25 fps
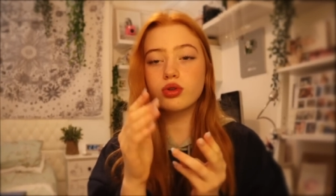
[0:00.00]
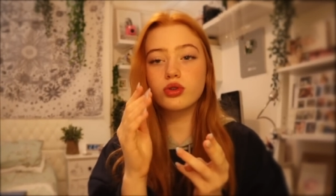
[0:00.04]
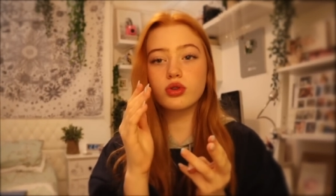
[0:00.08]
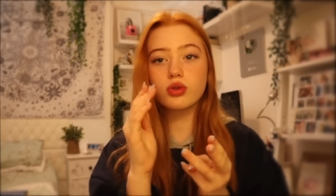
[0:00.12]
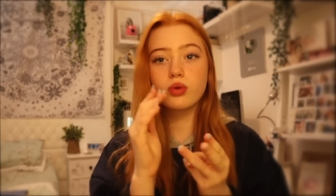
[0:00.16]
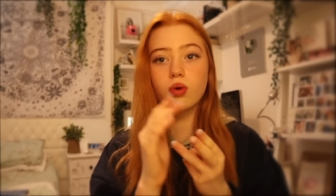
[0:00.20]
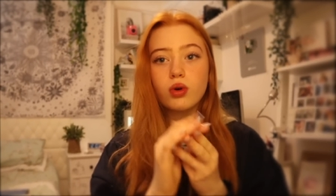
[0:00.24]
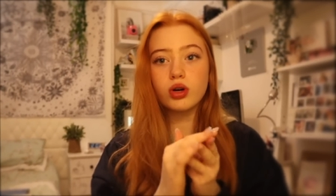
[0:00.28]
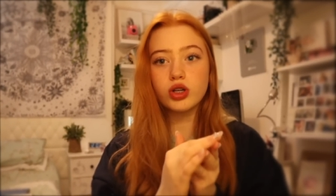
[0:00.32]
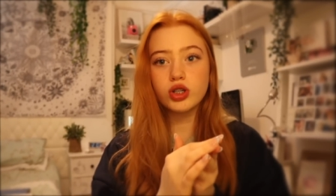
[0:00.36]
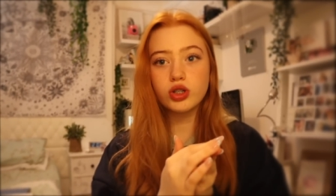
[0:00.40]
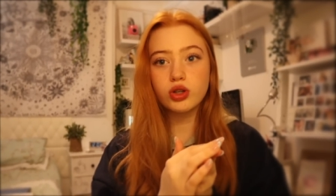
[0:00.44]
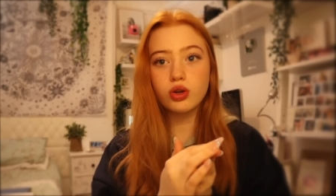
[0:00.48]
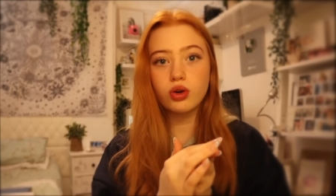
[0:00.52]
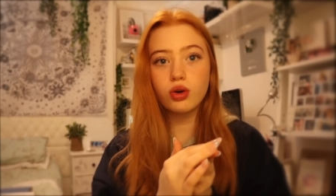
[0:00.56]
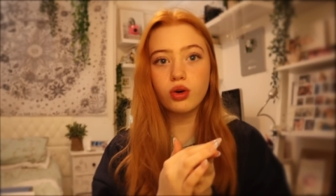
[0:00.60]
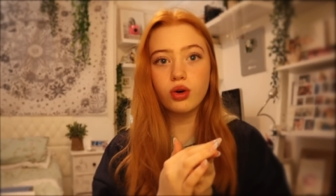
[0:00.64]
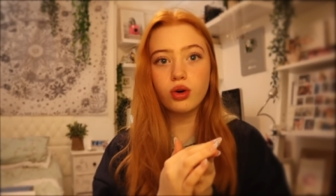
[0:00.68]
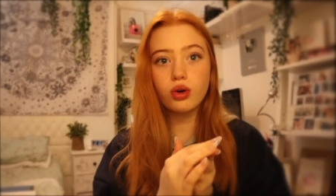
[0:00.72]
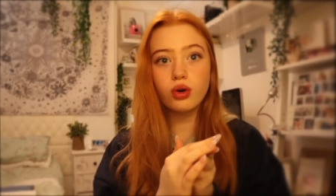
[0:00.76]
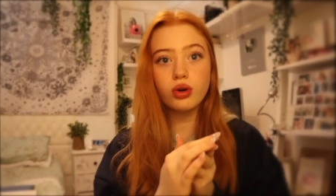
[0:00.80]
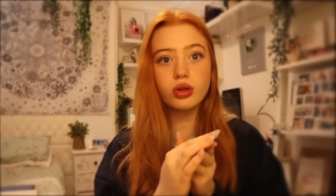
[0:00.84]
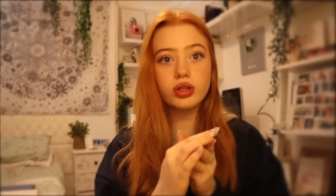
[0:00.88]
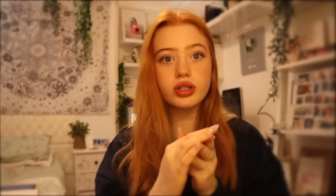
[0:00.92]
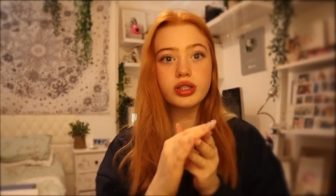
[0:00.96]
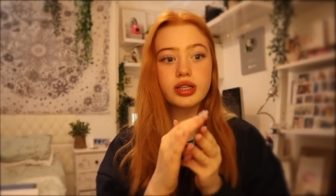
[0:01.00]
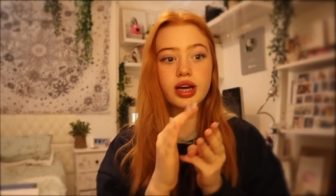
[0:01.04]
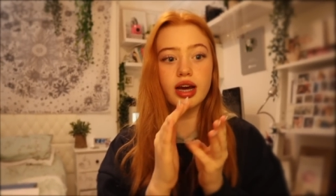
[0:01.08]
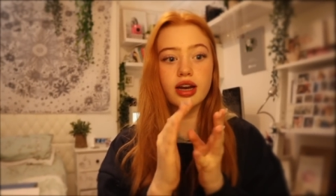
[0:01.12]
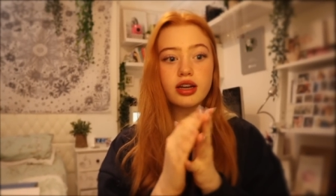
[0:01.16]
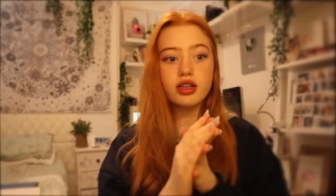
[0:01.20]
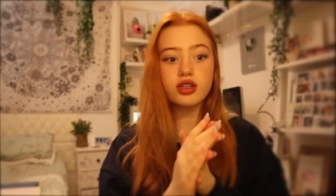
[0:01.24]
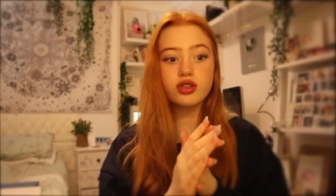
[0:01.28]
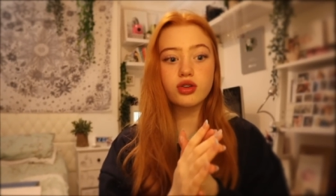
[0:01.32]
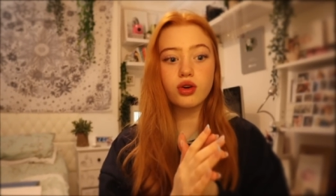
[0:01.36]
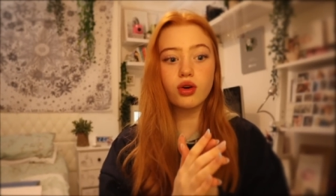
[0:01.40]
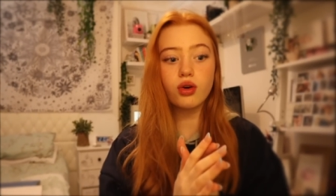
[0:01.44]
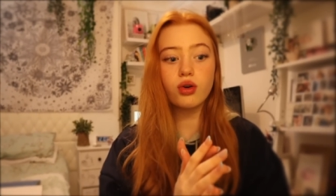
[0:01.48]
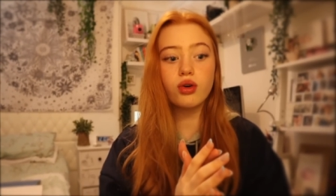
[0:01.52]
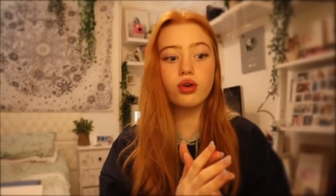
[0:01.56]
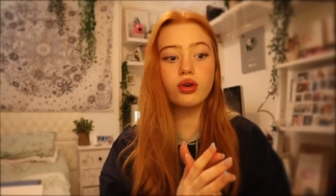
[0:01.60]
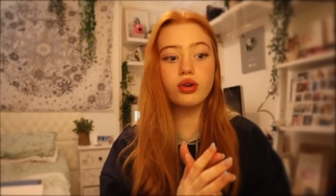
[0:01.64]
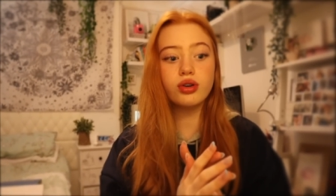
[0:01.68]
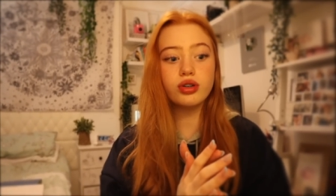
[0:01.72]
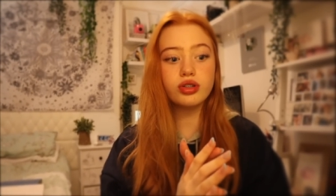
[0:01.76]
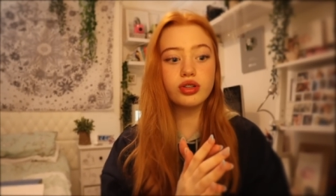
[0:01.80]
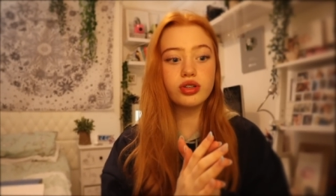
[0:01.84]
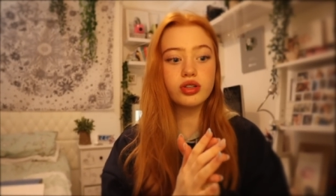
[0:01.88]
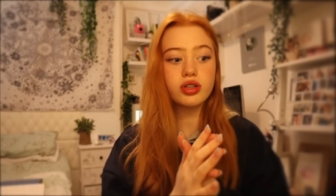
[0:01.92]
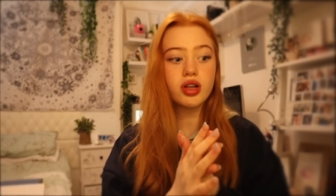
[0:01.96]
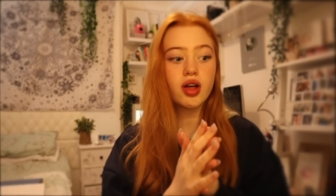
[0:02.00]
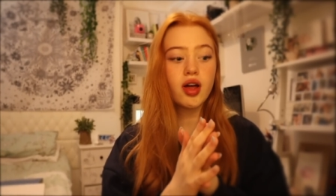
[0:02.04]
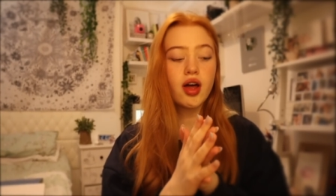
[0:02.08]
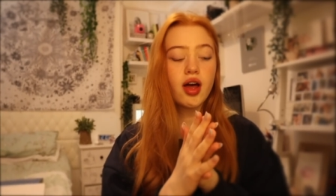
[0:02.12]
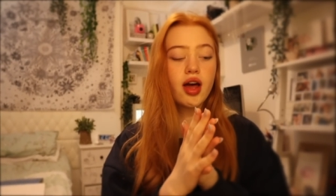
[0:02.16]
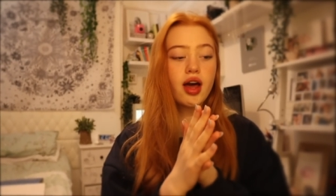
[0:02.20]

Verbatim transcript: squash courts, tennis courts.